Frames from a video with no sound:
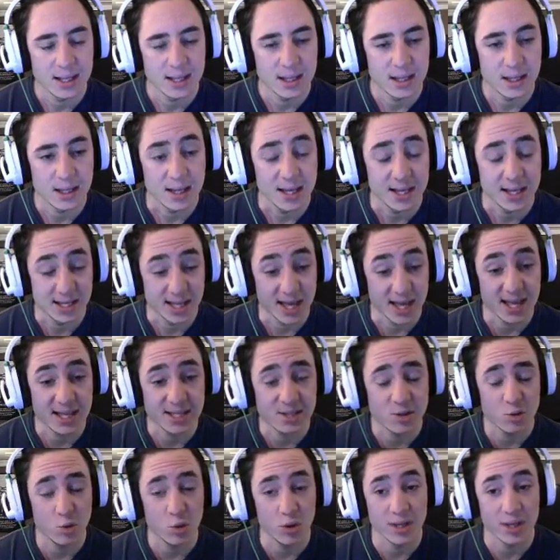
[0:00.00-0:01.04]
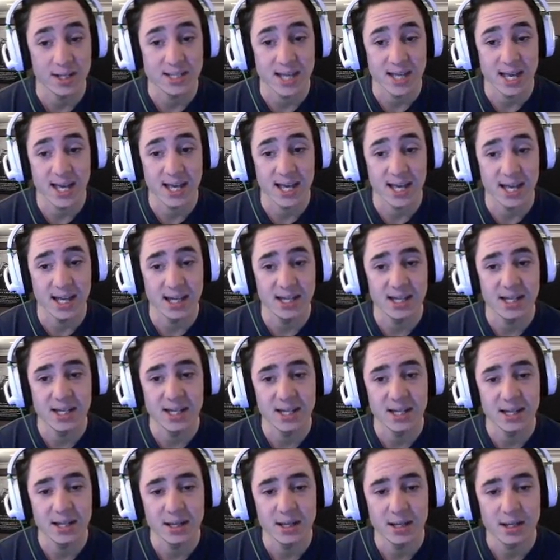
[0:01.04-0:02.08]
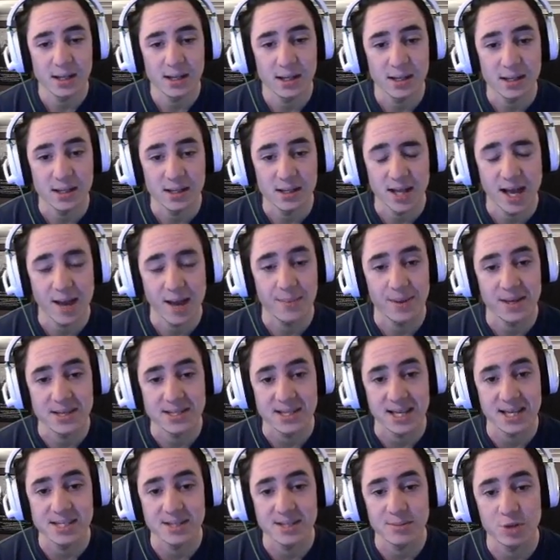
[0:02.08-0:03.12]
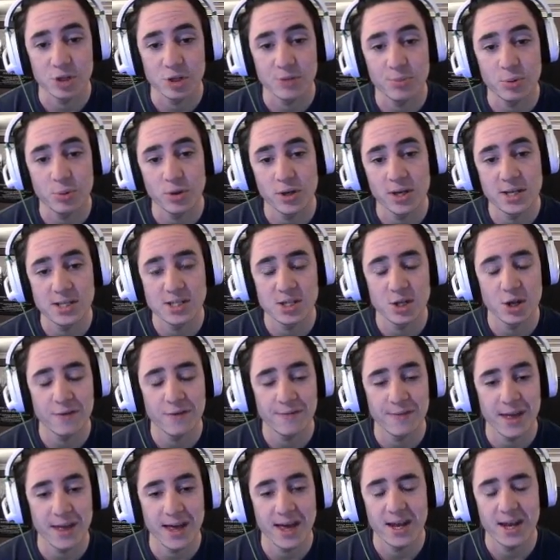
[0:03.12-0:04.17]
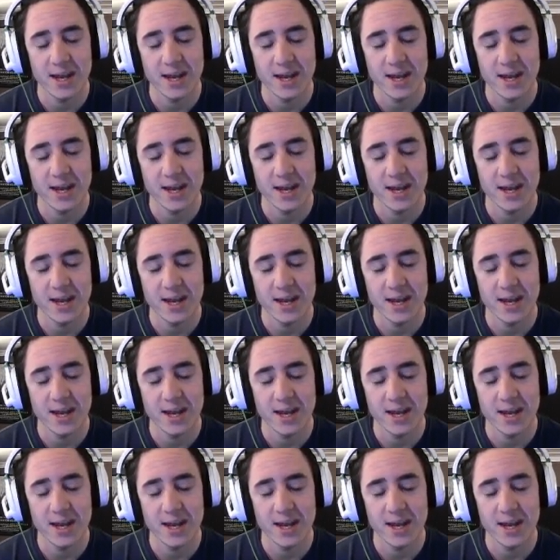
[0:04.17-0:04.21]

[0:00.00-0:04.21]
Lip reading: He's calling his A again. Yep, and he's getting some good poison off there.